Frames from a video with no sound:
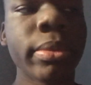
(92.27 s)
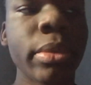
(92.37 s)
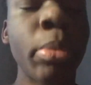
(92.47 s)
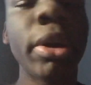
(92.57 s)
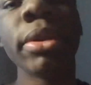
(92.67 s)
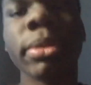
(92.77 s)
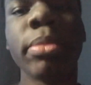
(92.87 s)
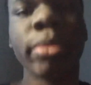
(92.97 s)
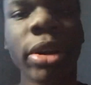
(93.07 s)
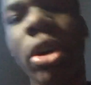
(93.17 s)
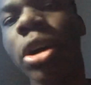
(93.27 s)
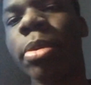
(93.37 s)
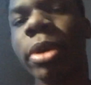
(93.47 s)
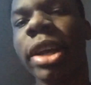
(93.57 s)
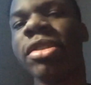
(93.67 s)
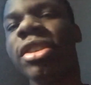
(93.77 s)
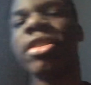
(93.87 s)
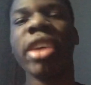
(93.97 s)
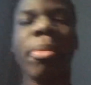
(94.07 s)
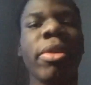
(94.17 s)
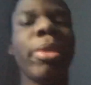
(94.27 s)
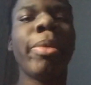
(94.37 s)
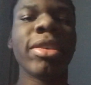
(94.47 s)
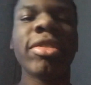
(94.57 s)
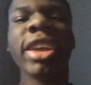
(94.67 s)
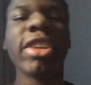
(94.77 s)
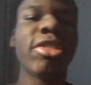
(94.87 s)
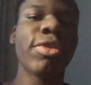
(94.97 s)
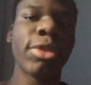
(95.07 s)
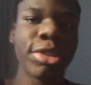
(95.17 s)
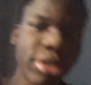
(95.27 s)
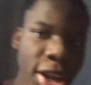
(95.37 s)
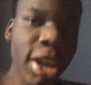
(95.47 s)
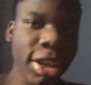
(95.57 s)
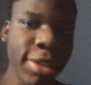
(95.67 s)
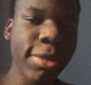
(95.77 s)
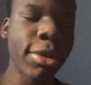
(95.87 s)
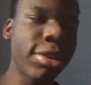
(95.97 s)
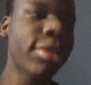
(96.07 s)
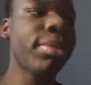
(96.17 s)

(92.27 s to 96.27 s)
But Metal Harbor and Cityscape are the best stages for Sonic, of course.